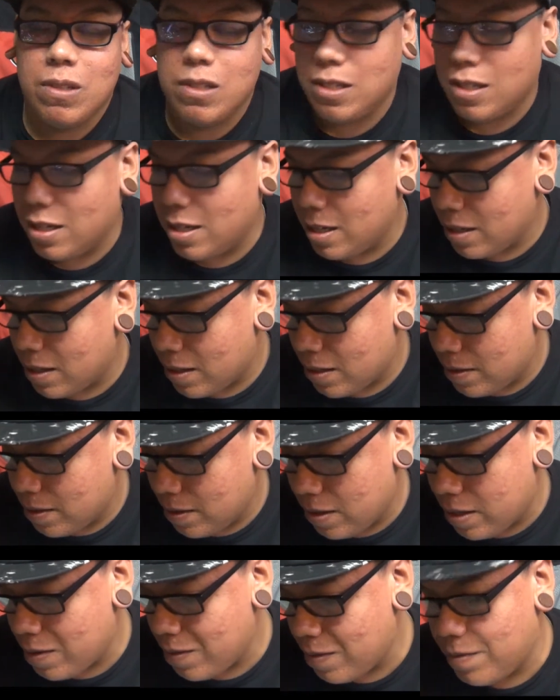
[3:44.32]
with Tonic.
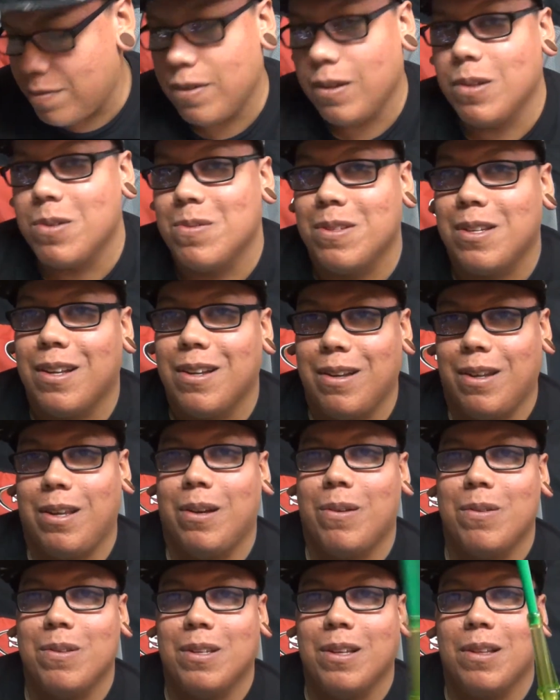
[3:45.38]
Never fails with Tonic. You
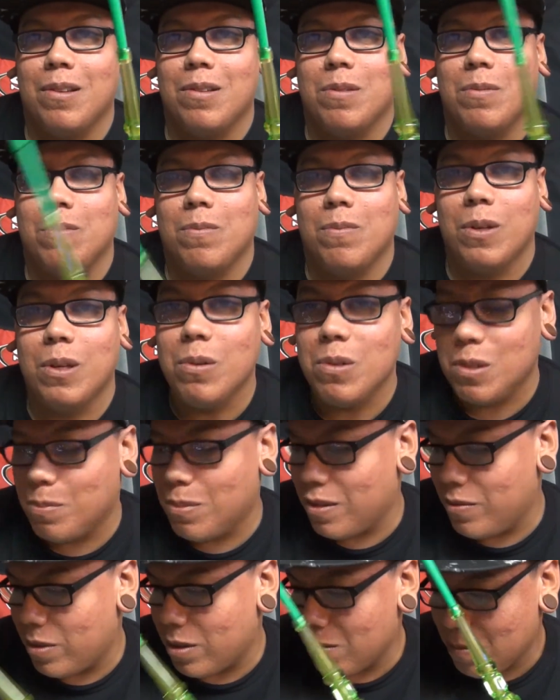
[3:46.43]
always get those huge
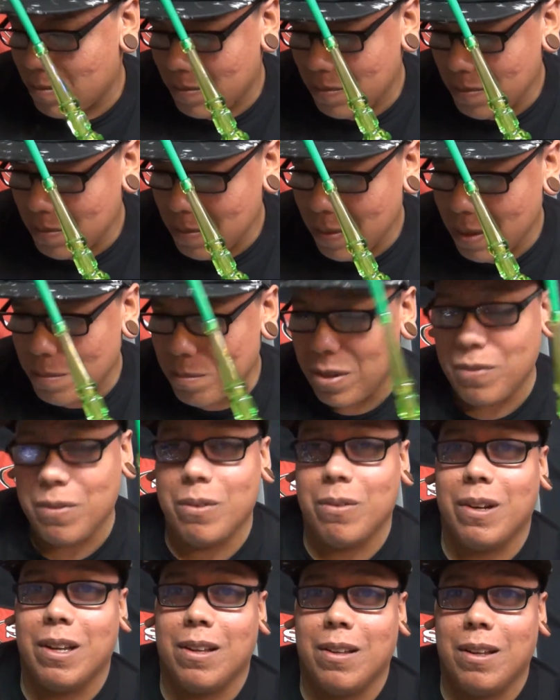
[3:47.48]
puffy
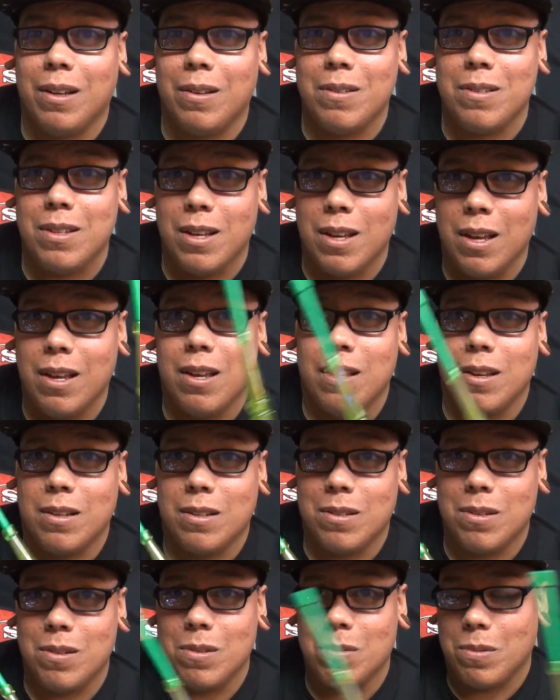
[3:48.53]
white clouds.
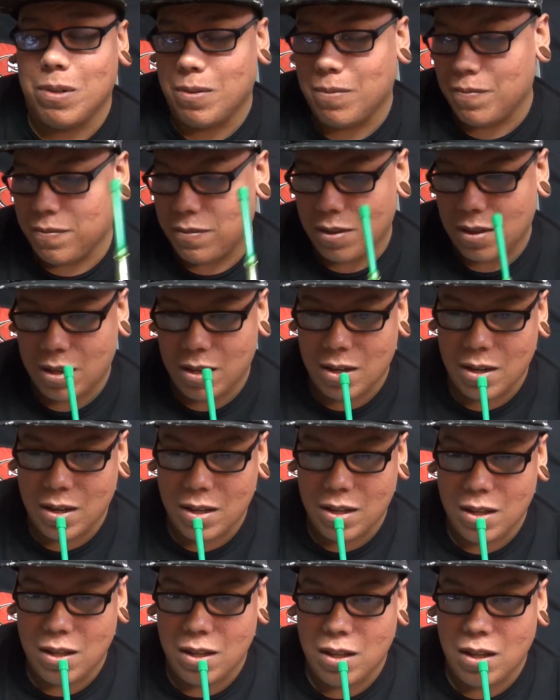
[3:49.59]
Excuse me.
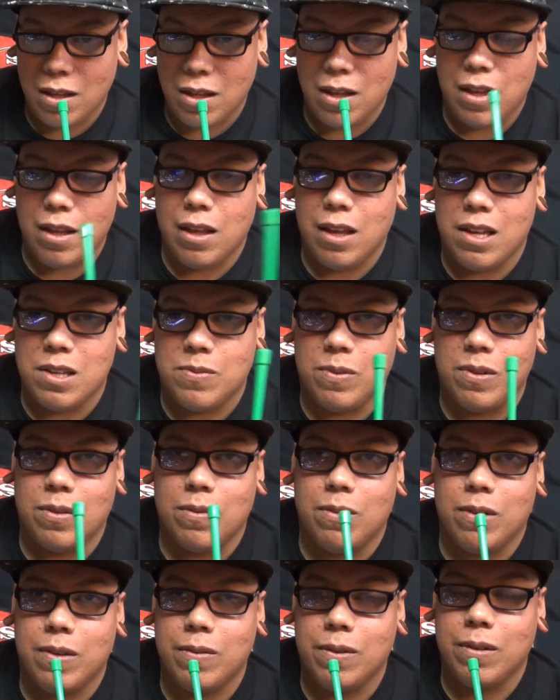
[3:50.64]
As for the
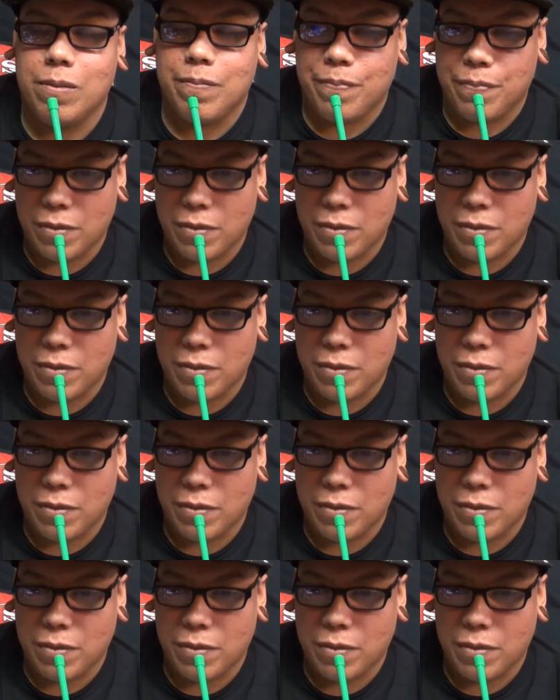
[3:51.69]
flavor,